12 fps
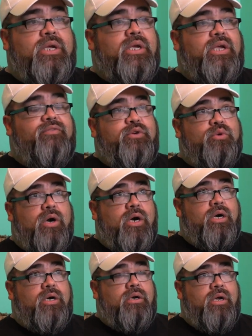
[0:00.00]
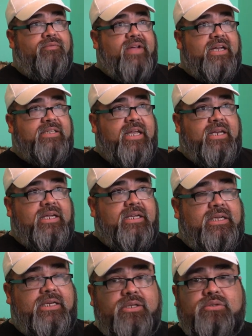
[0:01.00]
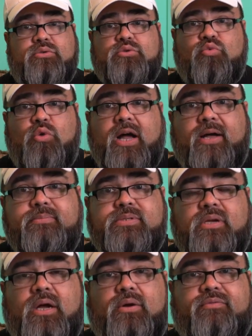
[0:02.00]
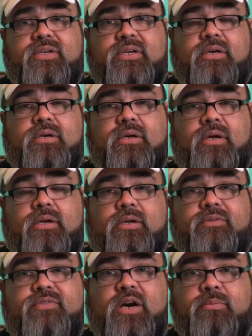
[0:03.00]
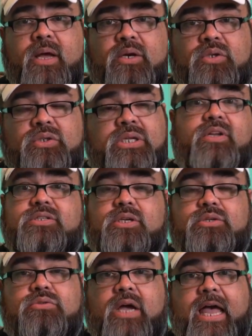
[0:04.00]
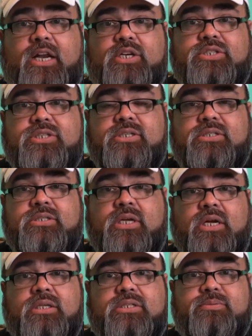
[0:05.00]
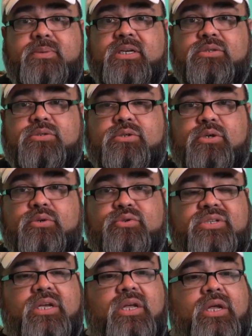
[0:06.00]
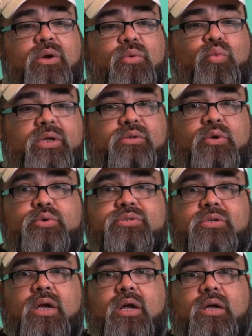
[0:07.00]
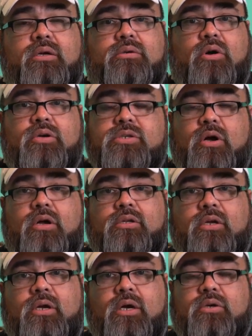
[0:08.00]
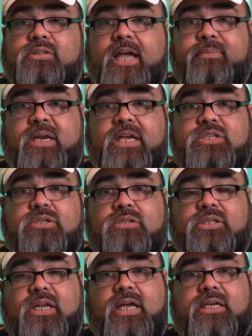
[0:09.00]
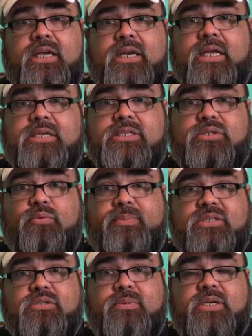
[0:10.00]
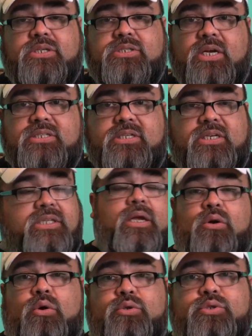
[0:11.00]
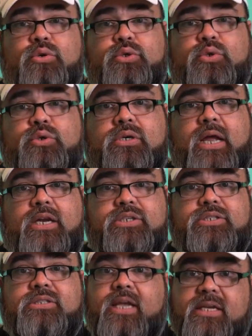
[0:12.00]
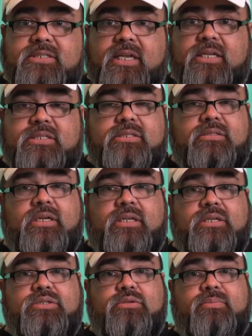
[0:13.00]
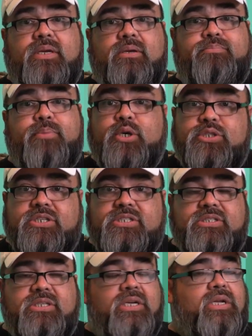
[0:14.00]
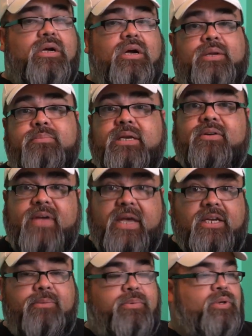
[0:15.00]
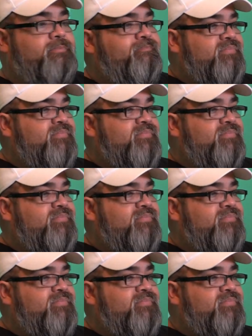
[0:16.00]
If you are validating cleaning through swabs via environmental, there's a new allergen that's been introduced, what those cross-contamination look like, and SSOPs to be adjusted, and also your allergen test kits that needs to be purchased and made available.